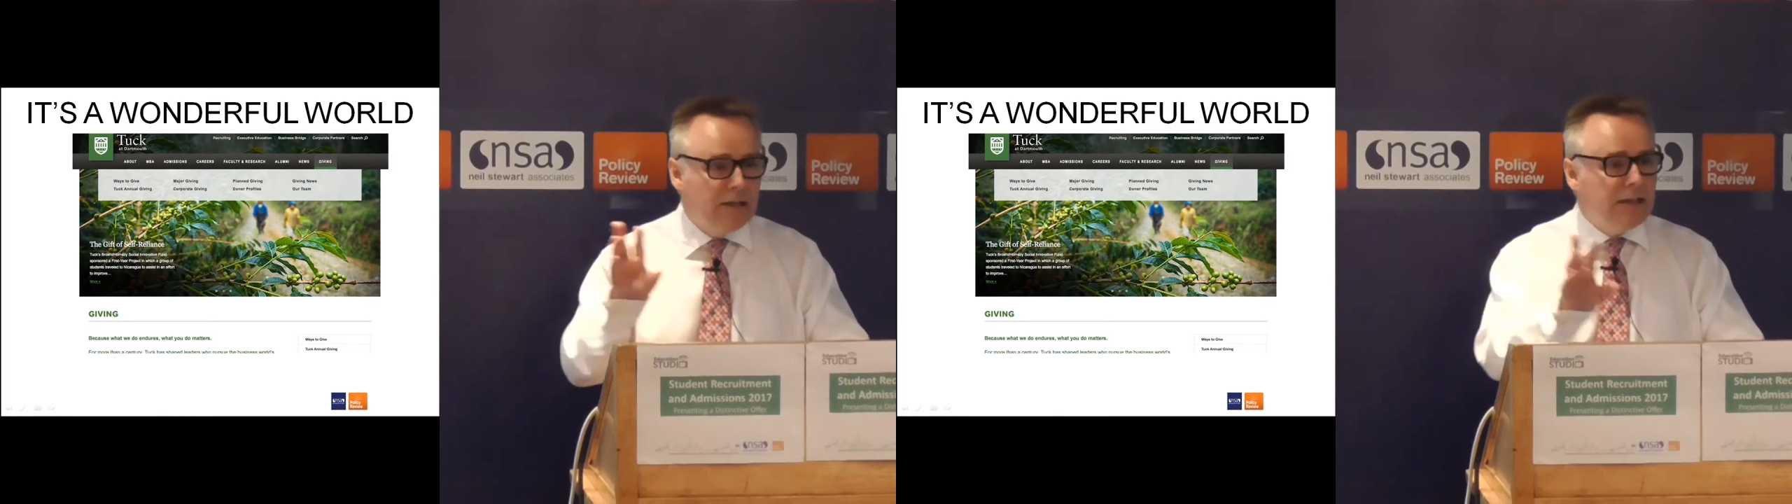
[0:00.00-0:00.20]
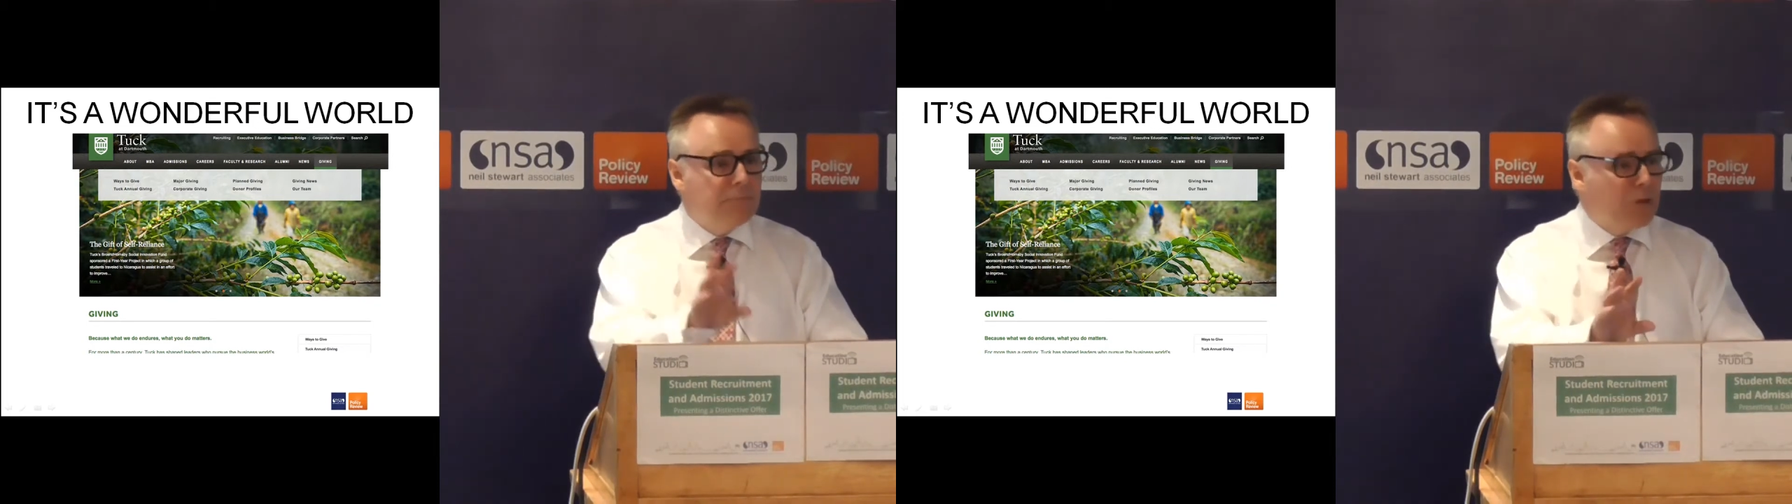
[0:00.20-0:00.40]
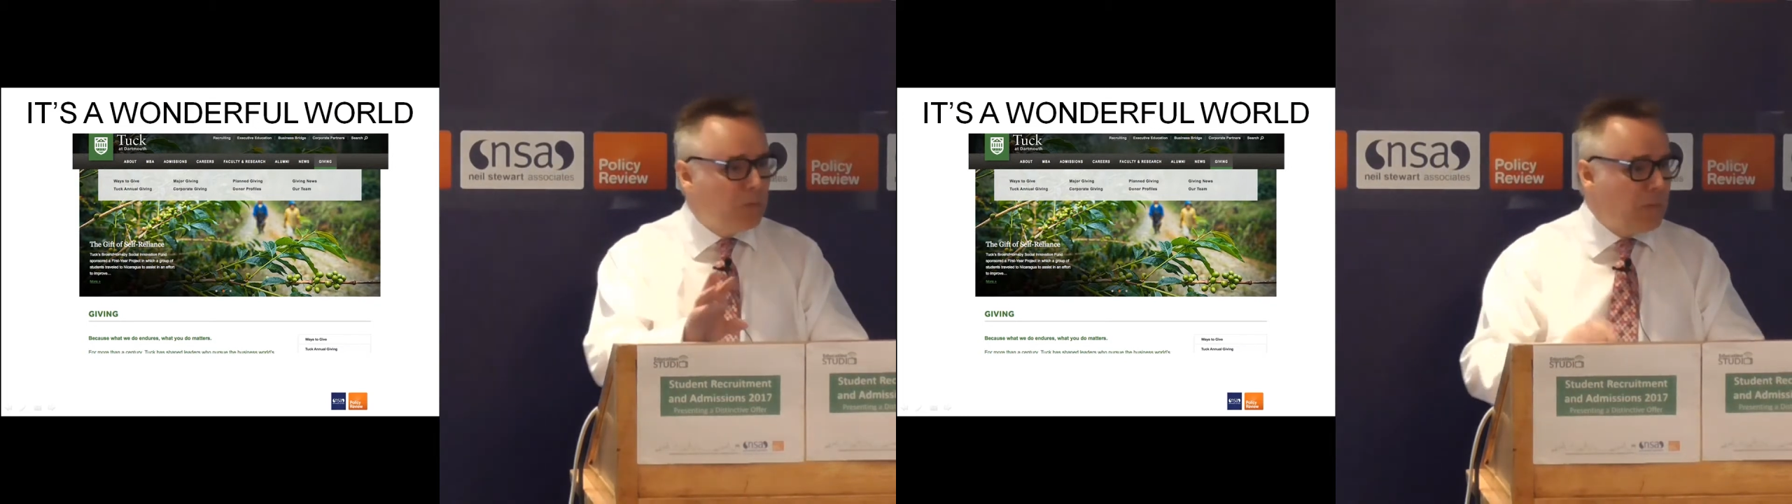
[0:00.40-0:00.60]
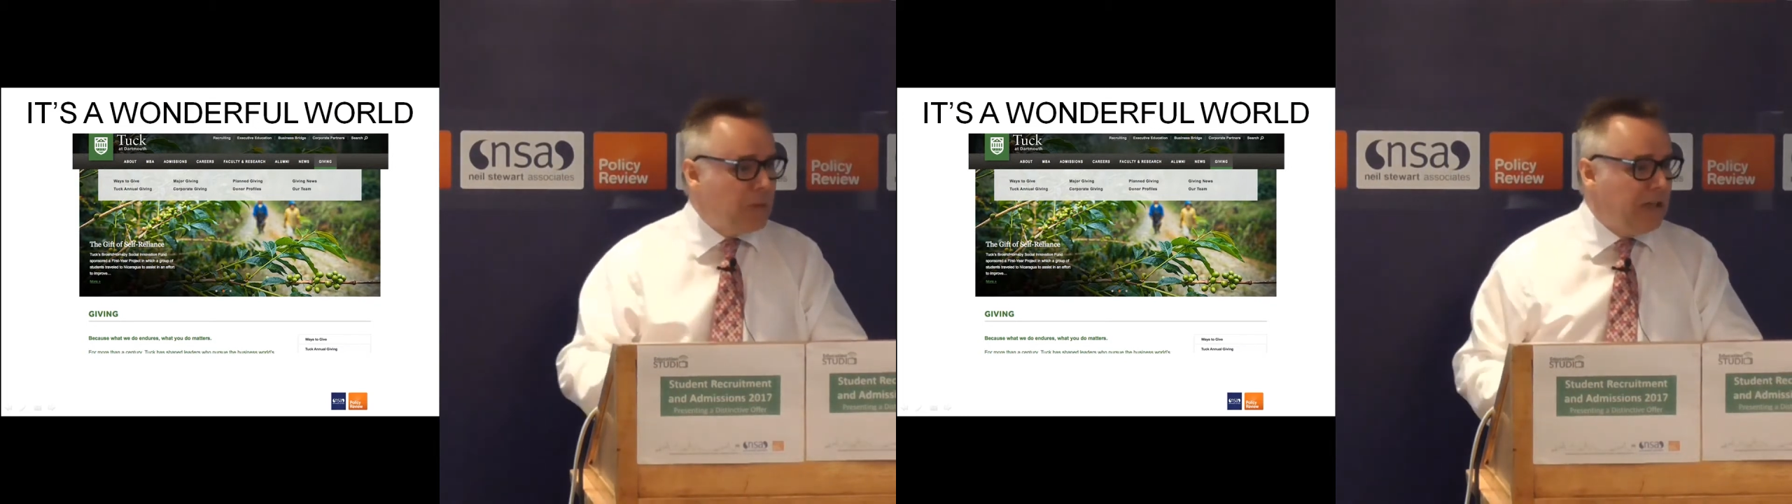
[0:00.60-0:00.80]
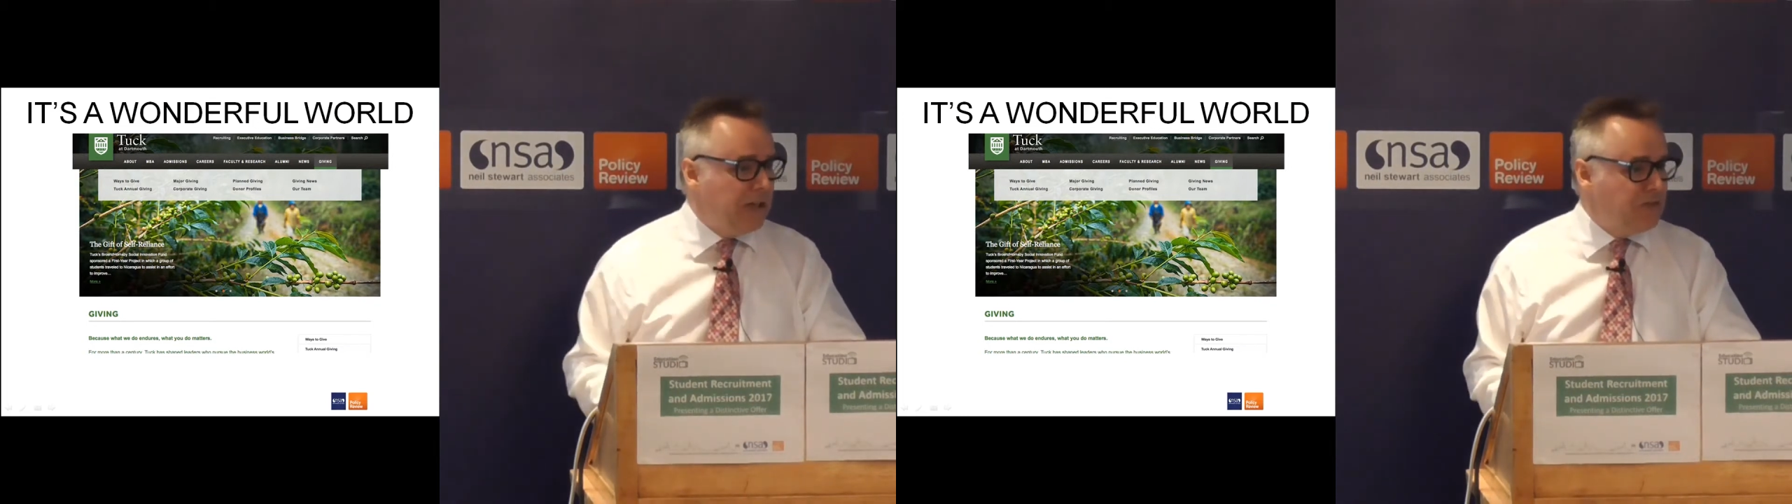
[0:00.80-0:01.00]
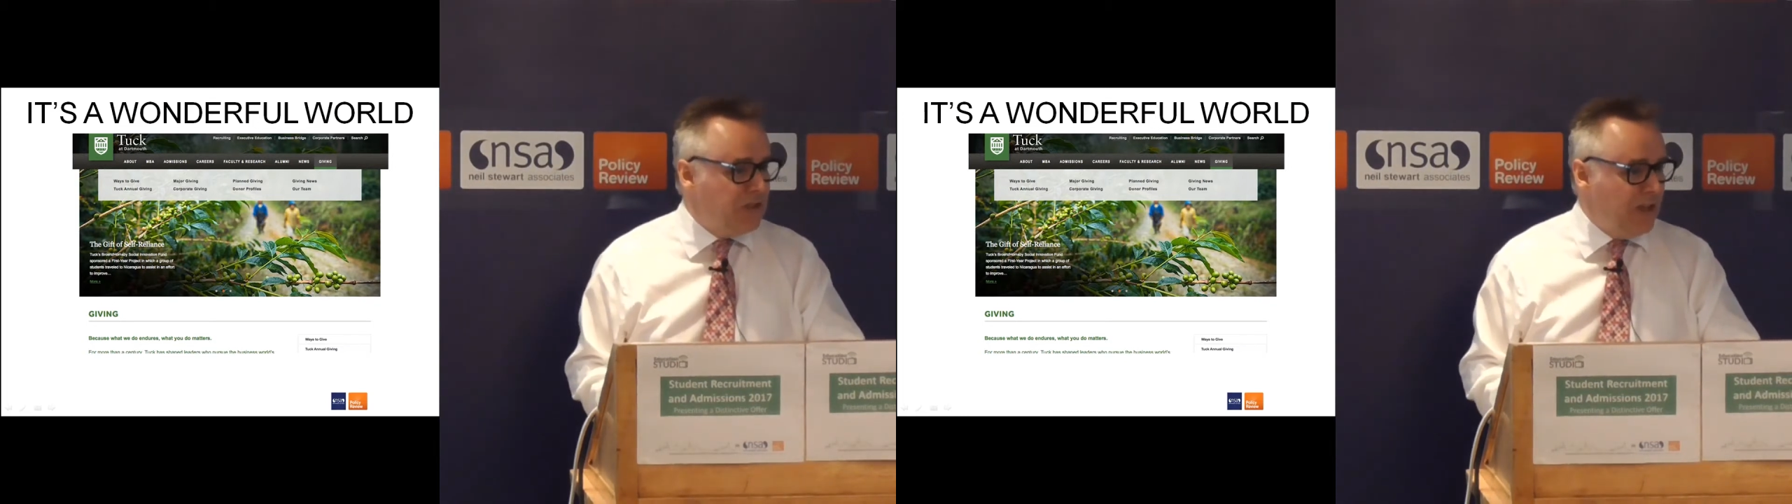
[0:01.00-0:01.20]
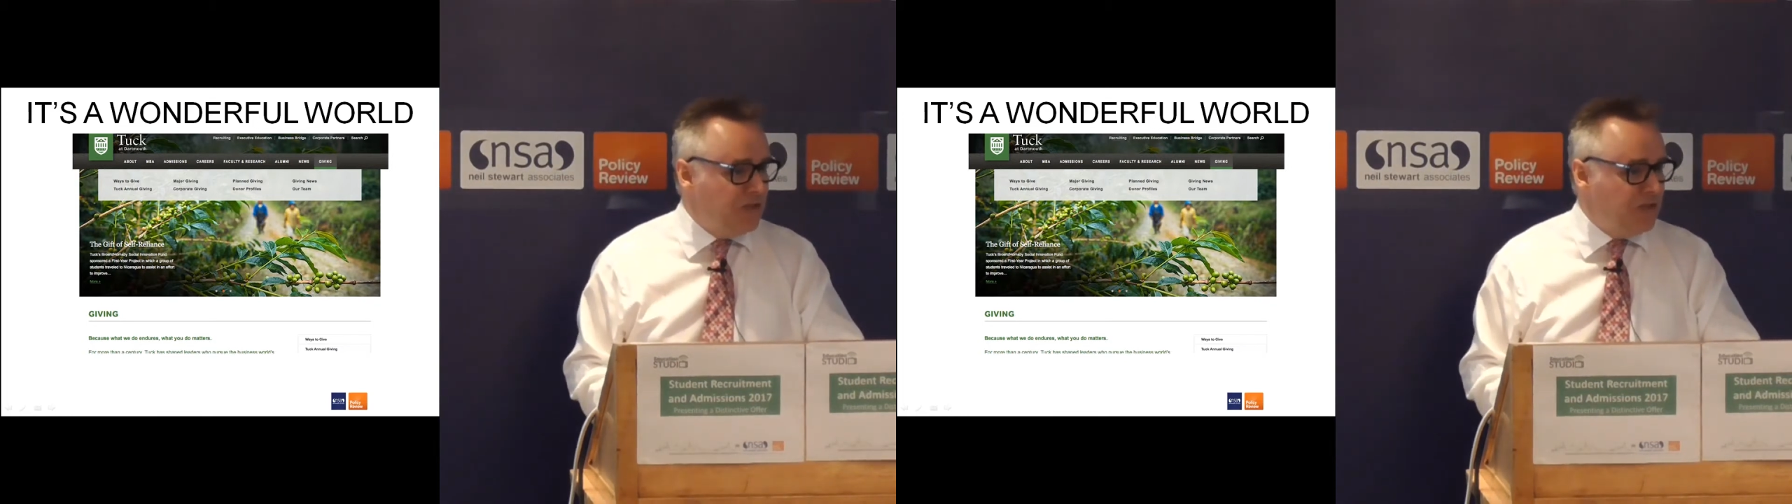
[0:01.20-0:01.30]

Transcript: they'll probably give to the